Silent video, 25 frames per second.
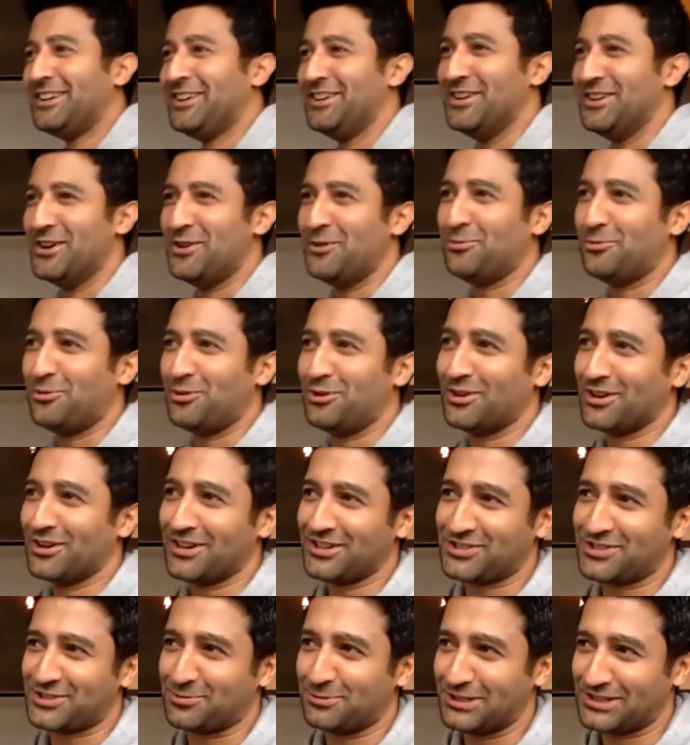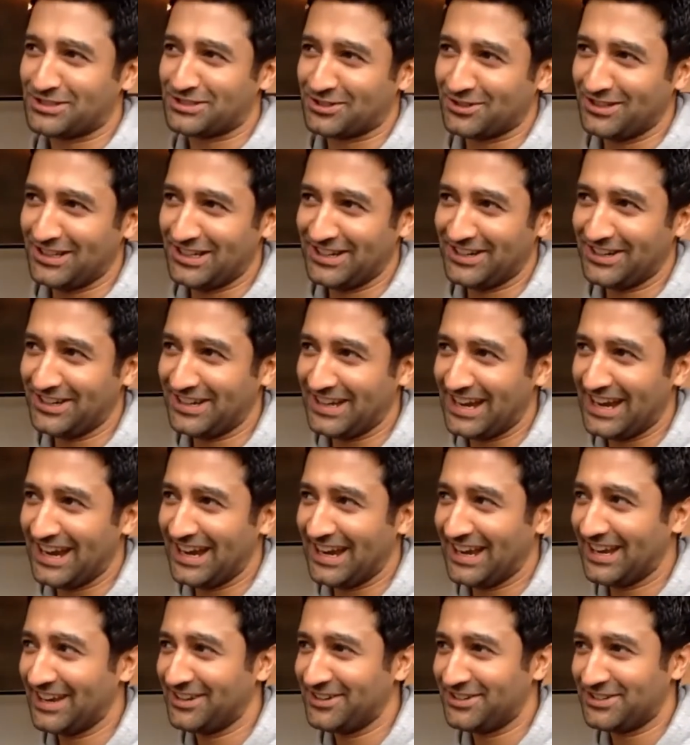No war, Switzerland,
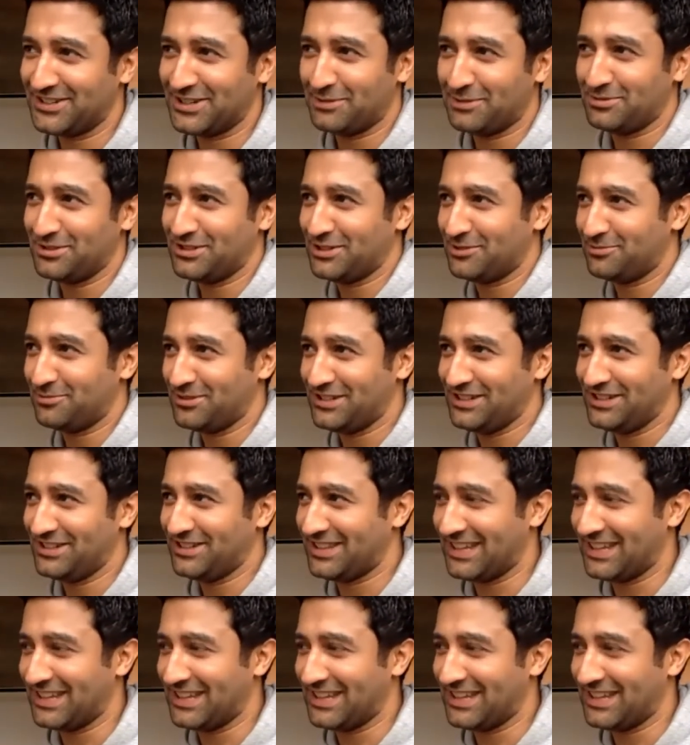and WWE.